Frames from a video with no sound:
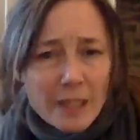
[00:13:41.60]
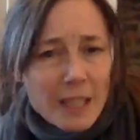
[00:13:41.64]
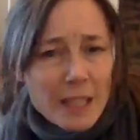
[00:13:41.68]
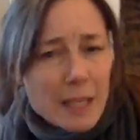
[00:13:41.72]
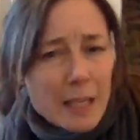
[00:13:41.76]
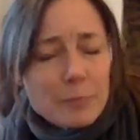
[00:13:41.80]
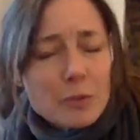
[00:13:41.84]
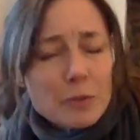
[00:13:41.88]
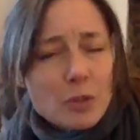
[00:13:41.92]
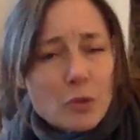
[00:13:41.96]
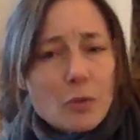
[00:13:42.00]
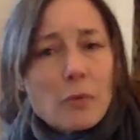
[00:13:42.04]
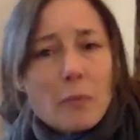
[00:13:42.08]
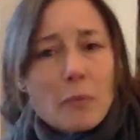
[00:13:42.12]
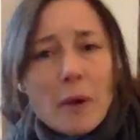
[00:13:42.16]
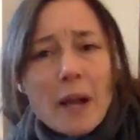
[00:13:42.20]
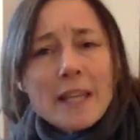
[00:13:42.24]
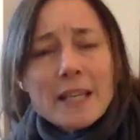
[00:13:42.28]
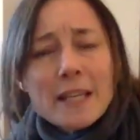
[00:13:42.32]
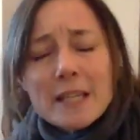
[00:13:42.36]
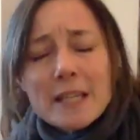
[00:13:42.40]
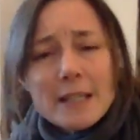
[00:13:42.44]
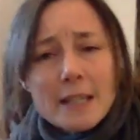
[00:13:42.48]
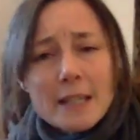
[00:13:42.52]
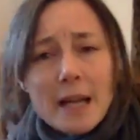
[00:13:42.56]
keeps you
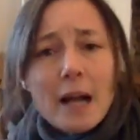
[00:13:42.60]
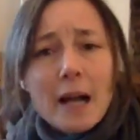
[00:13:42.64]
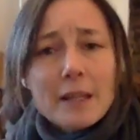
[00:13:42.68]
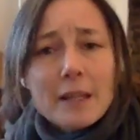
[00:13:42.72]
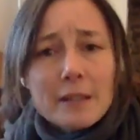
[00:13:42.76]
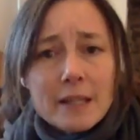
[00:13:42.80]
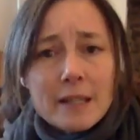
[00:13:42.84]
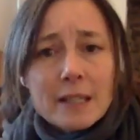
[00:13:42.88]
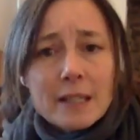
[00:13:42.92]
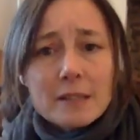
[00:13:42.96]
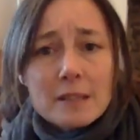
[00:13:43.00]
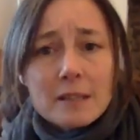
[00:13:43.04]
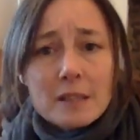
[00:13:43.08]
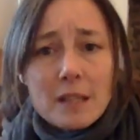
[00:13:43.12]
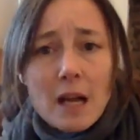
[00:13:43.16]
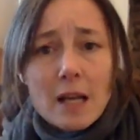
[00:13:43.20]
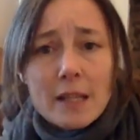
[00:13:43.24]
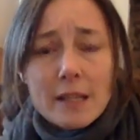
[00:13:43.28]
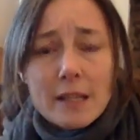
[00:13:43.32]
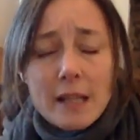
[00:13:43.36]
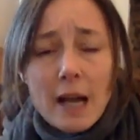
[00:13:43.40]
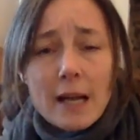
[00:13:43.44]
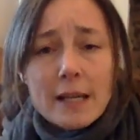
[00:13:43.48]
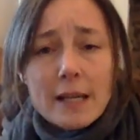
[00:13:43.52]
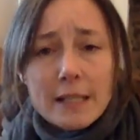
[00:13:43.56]
awake at night, things
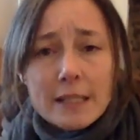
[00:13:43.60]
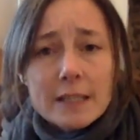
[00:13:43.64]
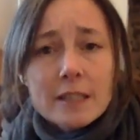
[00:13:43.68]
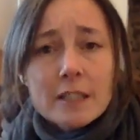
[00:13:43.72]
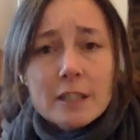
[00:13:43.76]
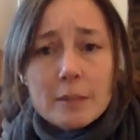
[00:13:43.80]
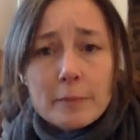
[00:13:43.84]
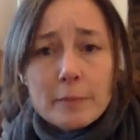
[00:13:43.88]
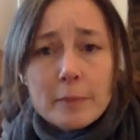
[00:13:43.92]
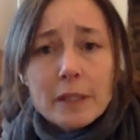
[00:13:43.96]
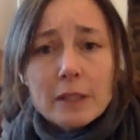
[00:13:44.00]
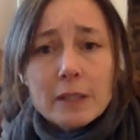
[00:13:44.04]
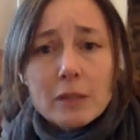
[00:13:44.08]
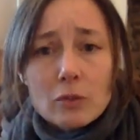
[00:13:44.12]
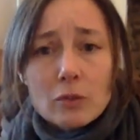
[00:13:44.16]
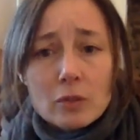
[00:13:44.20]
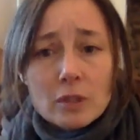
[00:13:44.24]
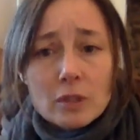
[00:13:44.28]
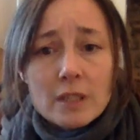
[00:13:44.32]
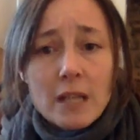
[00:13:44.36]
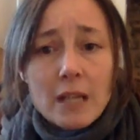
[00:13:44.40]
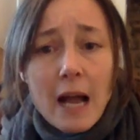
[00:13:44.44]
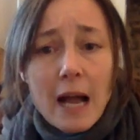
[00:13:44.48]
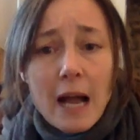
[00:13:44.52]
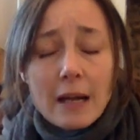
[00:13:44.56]
like that, it needs to be
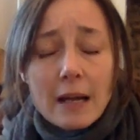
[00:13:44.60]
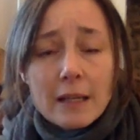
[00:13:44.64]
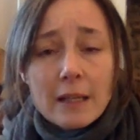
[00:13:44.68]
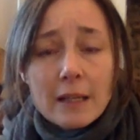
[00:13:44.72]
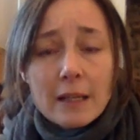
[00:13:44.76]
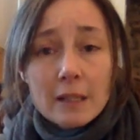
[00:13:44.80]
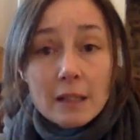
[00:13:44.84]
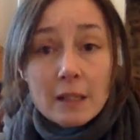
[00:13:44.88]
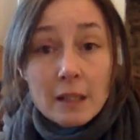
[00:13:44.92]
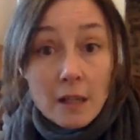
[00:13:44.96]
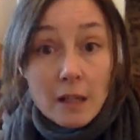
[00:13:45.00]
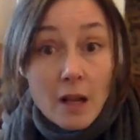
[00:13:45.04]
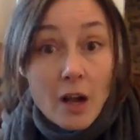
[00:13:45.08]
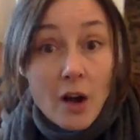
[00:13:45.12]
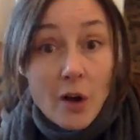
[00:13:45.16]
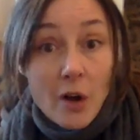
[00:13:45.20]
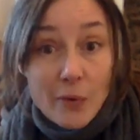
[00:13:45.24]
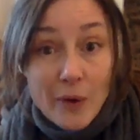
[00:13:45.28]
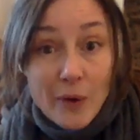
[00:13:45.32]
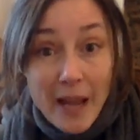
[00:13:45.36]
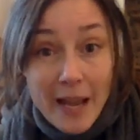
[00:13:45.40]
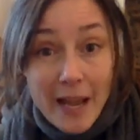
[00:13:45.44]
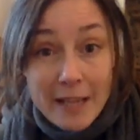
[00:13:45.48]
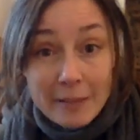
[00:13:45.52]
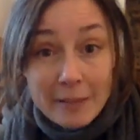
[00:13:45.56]
looked at.
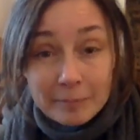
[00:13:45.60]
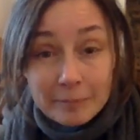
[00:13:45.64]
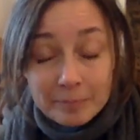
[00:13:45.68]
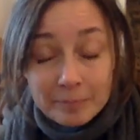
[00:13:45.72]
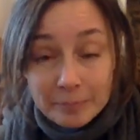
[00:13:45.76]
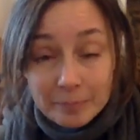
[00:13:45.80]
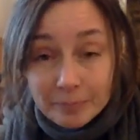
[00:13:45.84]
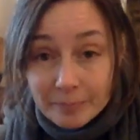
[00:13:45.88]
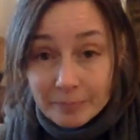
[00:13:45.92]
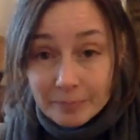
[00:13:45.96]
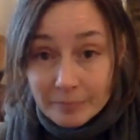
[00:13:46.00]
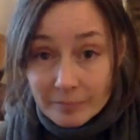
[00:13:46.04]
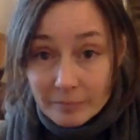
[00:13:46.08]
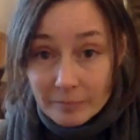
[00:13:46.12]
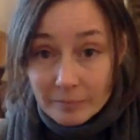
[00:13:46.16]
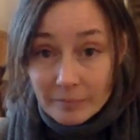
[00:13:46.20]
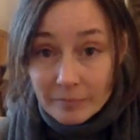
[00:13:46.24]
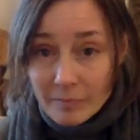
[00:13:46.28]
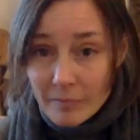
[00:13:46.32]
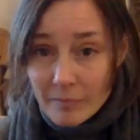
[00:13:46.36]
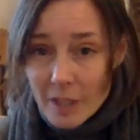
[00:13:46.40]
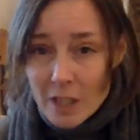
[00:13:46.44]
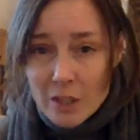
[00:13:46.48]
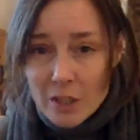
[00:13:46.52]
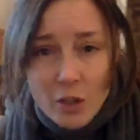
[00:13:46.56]
Okay,
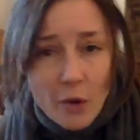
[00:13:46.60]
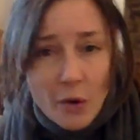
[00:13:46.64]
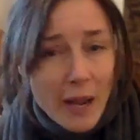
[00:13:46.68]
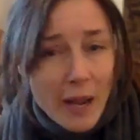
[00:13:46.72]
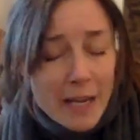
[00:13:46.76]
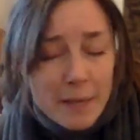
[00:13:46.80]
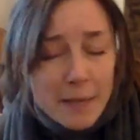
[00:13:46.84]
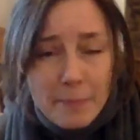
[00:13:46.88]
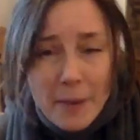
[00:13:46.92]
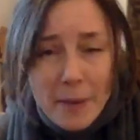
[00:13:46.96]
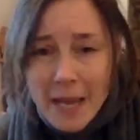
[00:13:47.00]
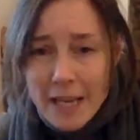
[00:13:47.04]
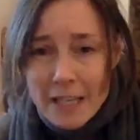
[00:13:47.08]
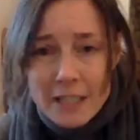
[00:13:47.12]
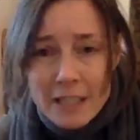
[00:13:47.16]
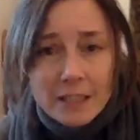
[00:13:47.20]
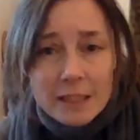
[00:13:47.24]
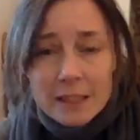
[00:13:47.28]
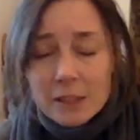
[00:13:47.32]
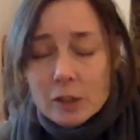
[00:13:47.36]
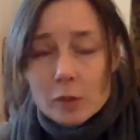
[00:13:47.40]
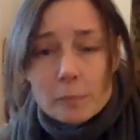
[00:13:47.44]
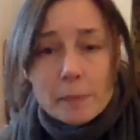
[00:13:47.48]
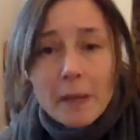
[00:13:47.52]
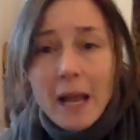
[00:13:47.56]
so any pain a
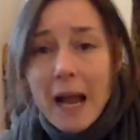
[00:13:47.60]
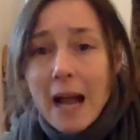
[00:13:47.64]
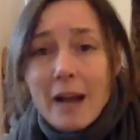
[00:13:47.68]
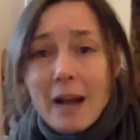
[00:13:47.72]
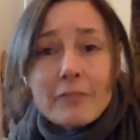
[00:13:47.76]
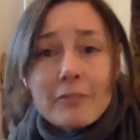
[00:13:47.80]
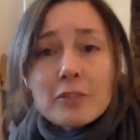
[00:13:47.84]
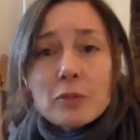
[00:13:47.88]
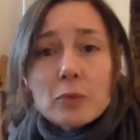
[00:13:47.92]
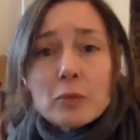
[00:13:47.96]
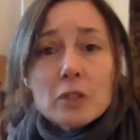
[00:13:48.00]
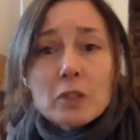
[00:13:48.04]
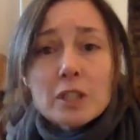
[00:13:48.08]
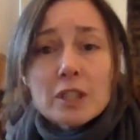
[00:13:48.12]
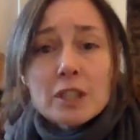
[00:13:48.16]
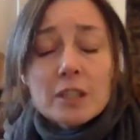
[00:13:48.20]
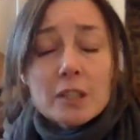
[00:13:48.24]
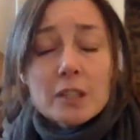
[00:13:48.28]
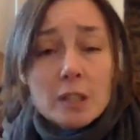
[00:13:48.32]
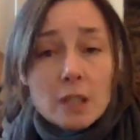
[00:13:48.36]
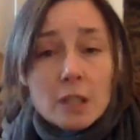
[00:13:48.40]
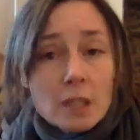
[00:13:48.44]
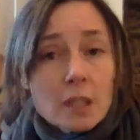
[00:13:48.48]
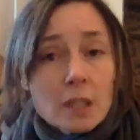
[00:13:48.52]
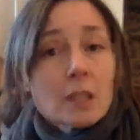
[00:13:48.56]
little bit
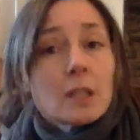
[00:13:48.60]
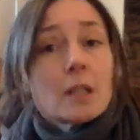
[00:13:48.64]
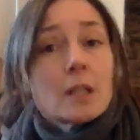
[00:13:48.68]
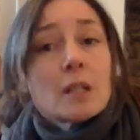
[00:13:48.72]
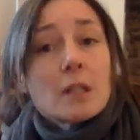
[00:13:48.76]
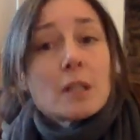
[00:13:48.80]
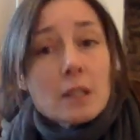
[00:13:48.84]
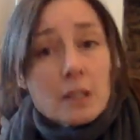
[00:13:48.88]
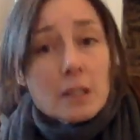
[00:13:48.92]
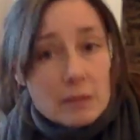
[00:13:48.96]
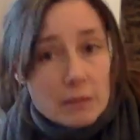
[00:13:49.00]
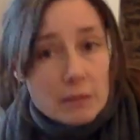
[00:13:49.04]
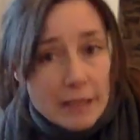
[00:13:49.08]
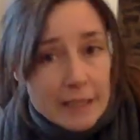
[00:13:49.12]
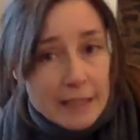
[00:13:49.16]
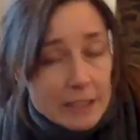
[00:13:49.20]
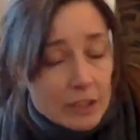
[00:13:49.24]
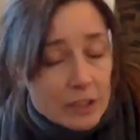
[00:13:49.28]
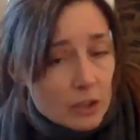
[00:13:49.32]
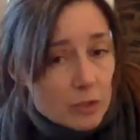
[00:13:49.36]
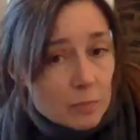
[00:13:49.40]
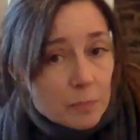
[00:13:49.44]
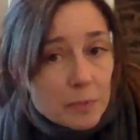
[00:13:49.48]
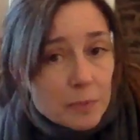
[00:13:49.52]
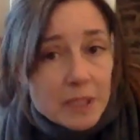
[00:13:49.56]
afterwards, let it
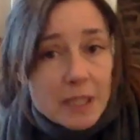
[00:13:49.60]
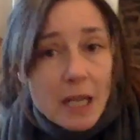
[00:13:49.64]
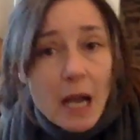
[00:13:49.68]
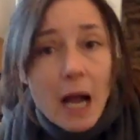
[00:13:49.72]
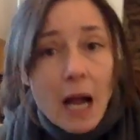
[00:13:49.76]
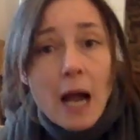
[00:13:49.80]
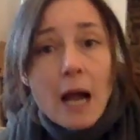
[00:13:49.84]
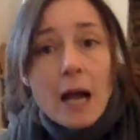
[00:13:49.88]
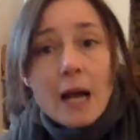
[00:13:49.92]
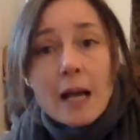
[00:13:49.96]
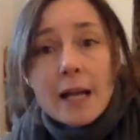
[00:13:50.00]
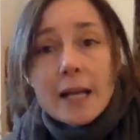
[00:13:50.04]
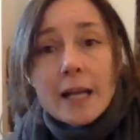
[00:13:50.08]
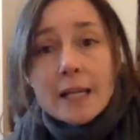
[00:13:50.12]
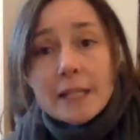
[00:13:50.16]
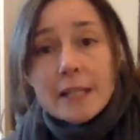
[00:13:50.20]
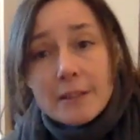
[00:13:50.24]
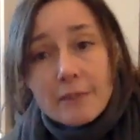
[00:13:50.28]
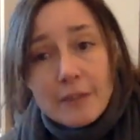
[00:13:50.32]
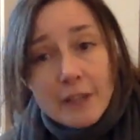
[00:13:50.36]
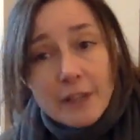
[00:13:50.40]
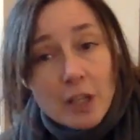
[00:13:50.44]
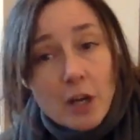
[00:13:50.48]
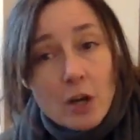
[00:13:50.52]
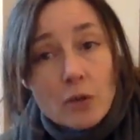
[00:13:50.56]
subside.
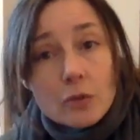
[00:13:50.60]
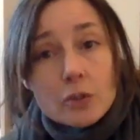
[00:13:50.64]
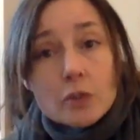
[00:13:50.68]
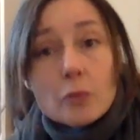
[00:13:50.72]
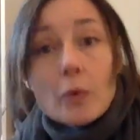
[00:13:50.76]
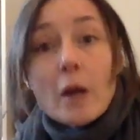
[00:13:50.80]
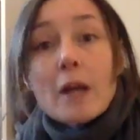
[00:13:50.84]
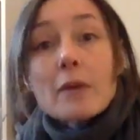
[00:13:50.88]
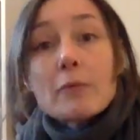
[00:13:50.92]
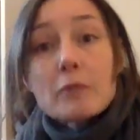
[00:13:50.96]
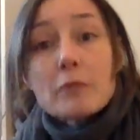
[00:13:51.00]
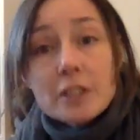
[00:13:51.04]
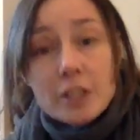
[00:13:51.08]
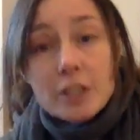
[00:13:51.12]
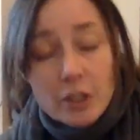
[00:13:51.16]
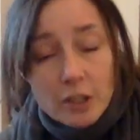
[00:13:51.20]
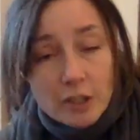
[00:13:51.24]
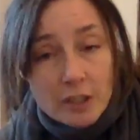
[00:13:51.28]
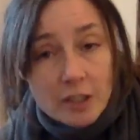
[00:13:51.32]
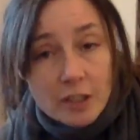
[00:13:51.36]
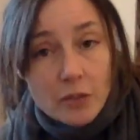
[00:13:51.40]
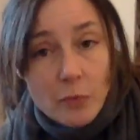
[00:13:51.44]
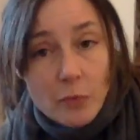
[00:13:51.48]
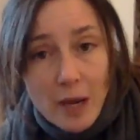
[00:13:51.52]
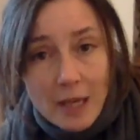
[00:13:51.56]
If it goes away,
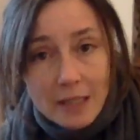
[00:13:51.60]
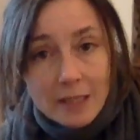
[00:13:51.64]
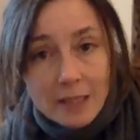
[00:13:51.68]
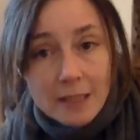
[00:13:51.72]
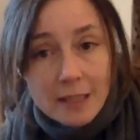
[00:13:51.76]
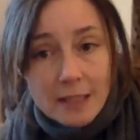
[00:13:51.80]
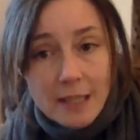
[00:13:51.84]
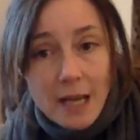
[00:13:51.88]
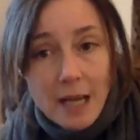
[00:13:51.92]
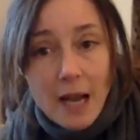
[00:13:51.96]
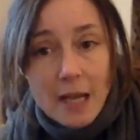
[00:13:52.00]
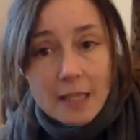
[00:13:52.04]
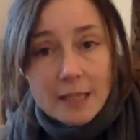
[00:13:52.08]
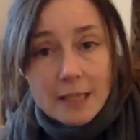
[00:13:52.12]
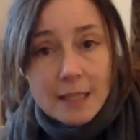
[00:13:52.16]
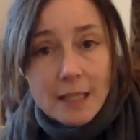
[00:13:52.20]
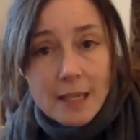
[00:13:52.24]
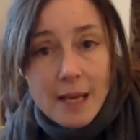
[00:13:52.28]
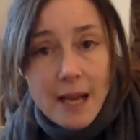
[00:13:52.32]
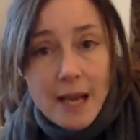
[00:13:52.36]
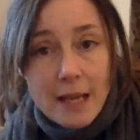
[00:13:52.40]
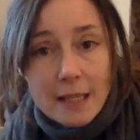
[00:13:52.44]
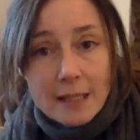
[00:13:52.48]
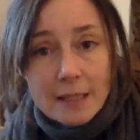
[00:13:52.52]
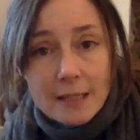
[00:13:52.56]
return to exercise the
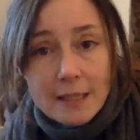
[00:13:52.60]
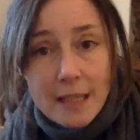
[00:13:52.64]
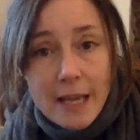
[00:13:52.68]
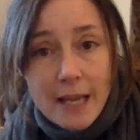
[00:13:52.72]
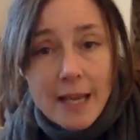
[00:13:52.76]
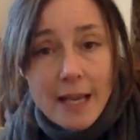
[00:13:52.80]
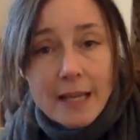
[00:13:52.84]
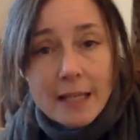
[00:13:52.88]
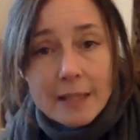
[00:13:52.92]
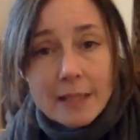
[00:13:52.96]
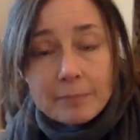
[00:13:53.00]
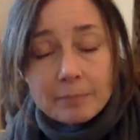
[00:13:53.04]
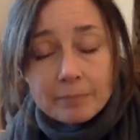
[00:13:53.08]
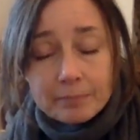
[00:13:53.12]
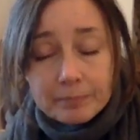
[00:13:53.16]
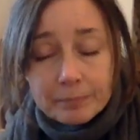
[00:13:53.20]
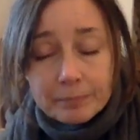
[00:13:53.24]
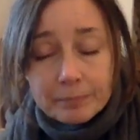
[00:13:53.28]
next day